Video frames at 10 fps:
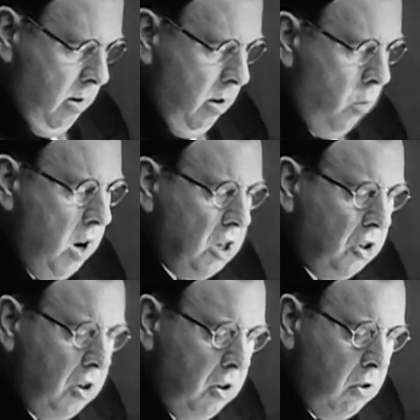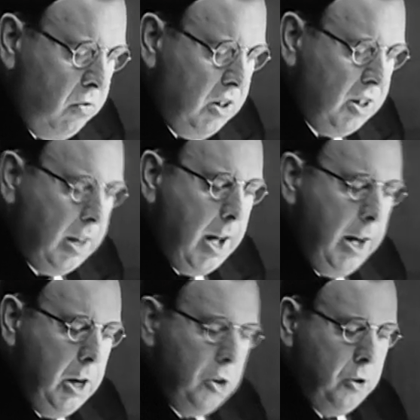"Questioned on this
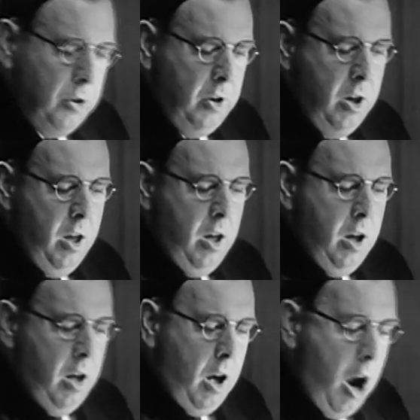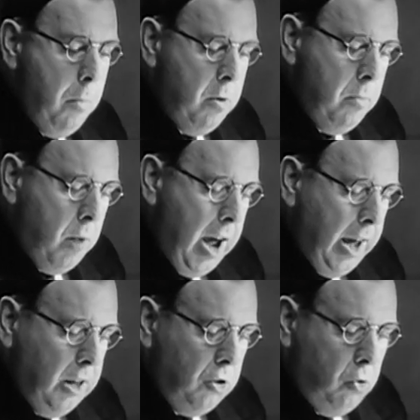occasion, open
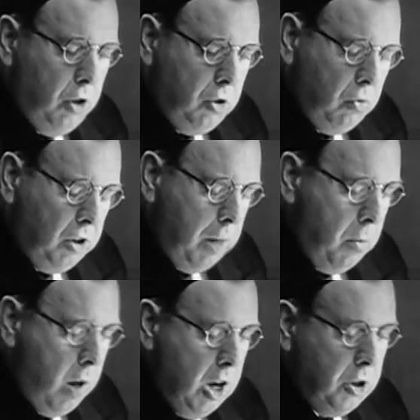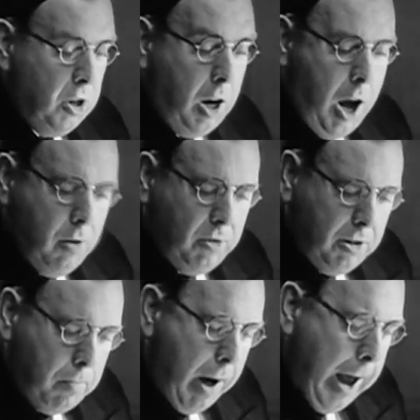brackets, judicial separation, closes
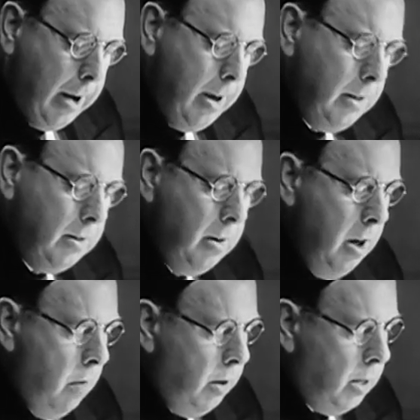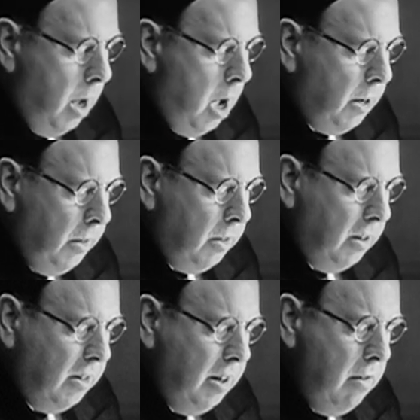brackets, regarding the
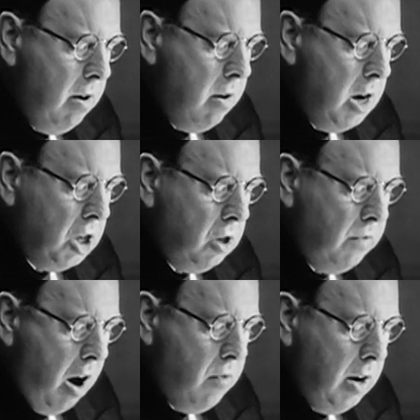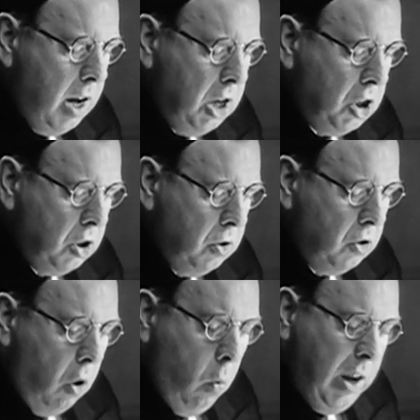deterioration of our relations,
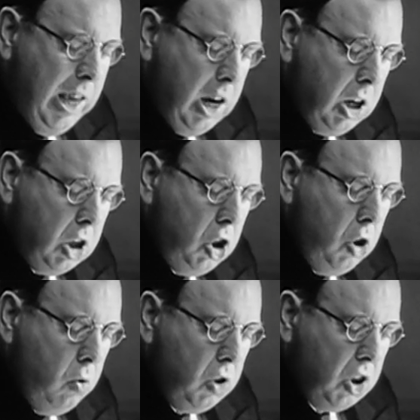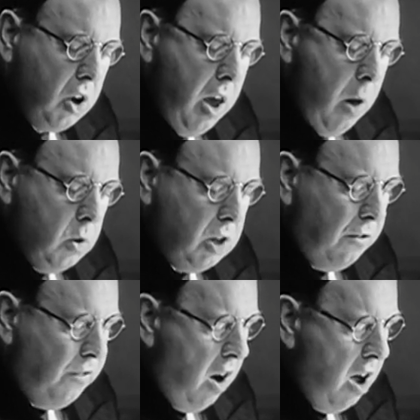all he could adduce was the
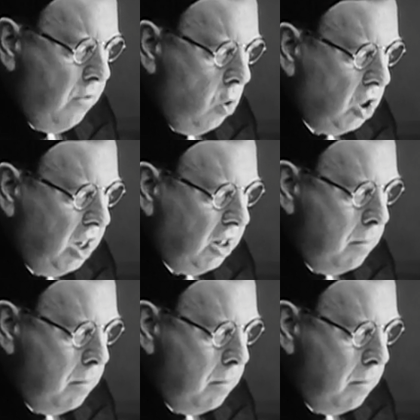5 or 6